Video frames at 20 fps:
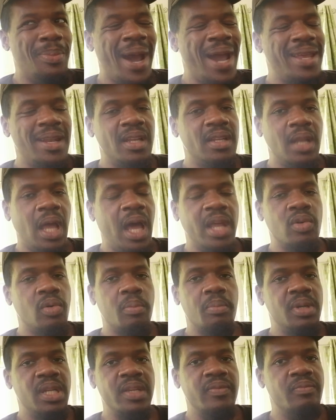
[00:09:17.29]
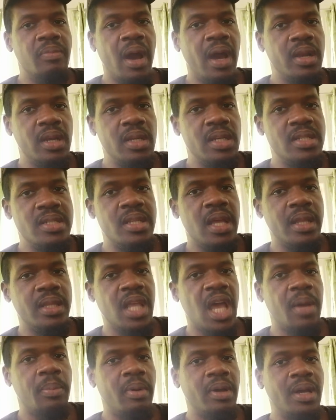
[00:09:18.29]
Biden, I don't believe Biden is
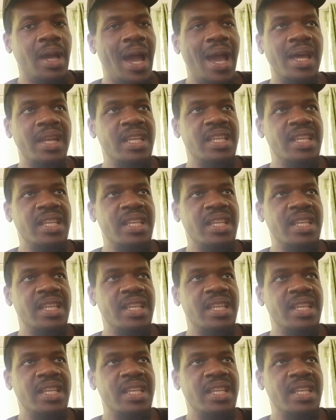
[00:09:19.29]
that type of guy,